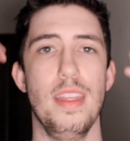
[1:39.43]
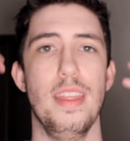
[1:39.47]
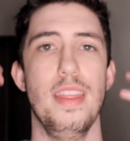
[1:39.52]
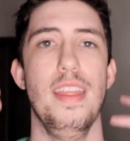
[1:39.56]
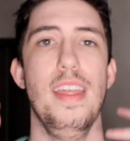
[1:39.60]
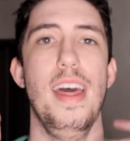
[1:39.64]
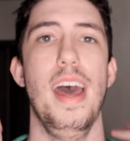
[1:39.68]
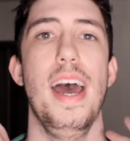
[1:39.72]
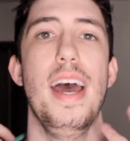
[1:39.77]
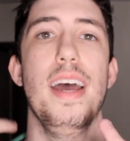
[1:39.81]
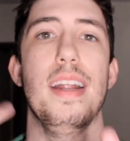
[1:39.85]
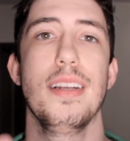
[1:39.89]

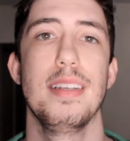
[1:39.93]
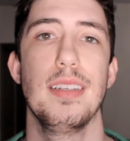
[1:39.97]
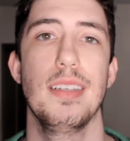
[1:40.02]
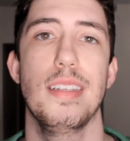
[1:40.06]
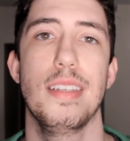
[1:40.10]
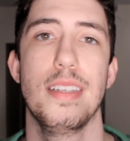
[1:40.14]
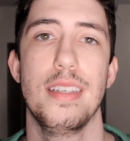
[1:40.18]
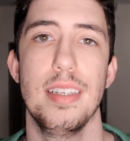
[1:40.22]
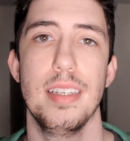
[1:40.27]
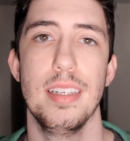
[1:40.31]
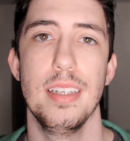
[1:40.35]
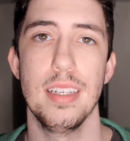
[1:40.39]
that
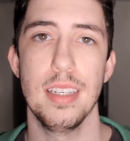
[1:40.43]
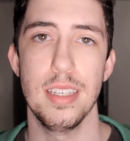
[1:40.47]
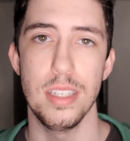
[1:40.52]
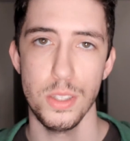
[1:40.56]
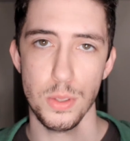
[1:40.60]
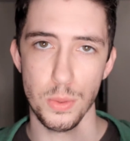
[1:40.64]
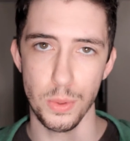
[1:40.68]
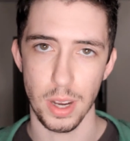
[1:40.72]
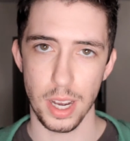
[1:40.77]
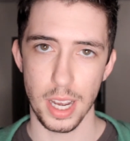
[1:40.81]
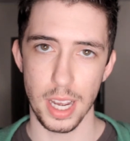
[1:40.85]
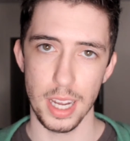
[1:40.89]
is
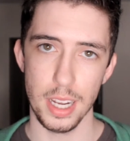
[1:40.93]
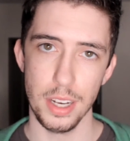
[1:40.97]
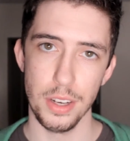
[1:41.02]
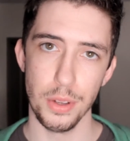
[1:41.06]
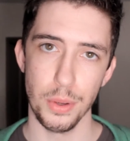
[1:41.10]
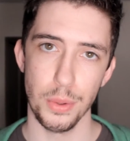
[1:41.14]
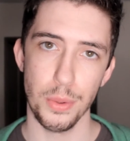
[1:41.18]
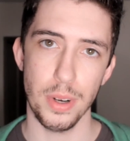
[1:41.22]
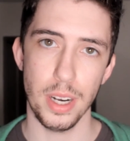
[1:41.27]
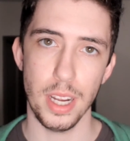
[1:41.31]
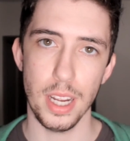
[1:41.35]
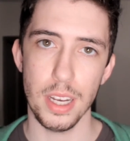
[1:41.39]
why I do
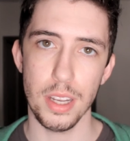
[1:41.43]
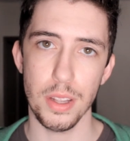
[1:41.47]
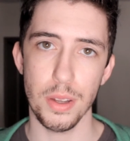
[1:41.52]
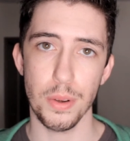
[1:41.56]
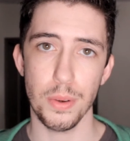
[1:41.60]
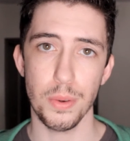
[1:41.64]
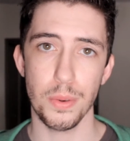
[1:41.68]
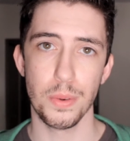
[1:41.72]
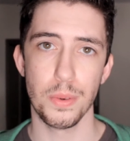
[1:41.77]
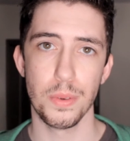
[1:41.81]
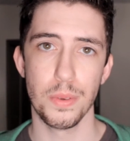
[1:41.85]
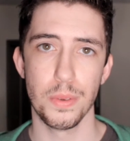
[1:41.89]
what I do.
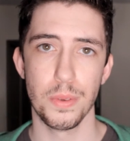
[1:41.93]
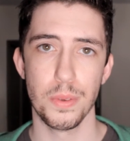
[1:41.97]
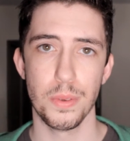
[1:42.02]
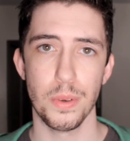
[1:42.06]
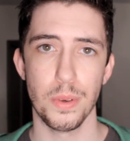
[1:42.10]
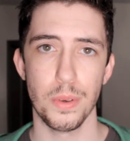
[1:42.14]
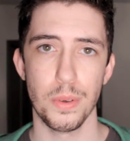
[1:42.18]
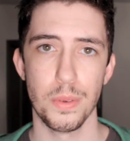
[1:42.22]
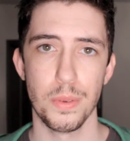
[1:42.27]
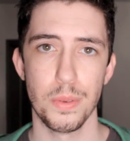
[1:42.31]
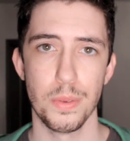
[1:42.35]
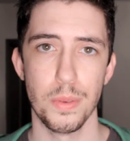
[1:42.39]

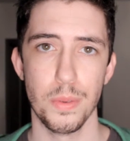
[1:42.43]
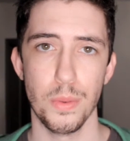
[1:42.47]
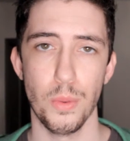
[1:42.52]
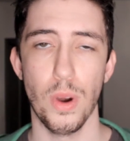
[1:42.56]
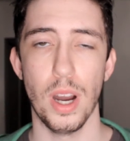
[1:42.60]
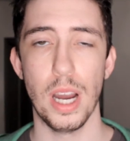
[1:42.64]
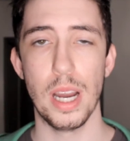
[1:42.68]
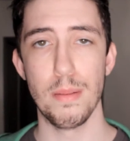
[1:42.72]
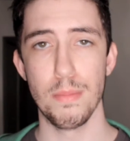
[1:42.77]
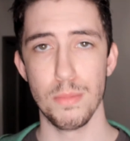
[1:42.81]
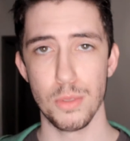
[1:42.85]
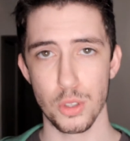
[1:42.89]

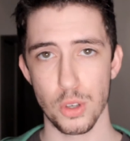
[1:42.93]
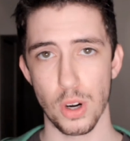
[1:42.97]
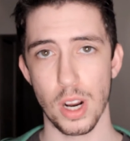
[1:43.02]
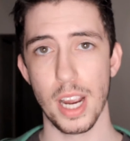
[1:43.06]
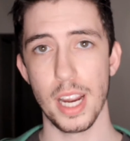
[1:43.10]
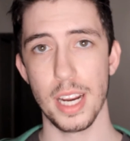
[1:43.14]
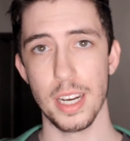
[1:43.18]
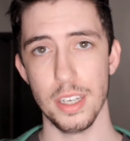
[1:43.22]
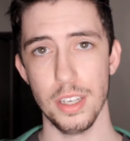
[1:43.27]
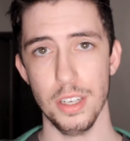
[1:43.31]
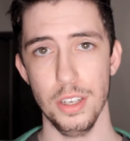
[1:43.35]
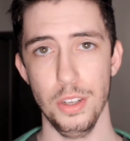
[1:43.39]
Why I'm
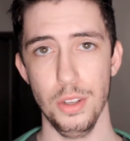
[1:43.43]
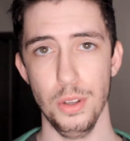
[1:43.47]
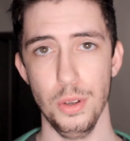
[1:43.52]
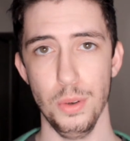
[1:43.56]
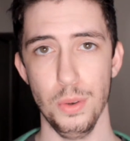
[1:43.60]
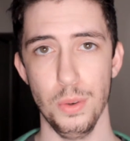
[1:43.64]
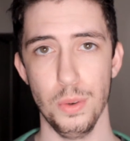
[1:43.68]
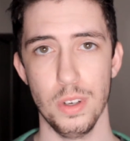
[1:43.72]
trying to do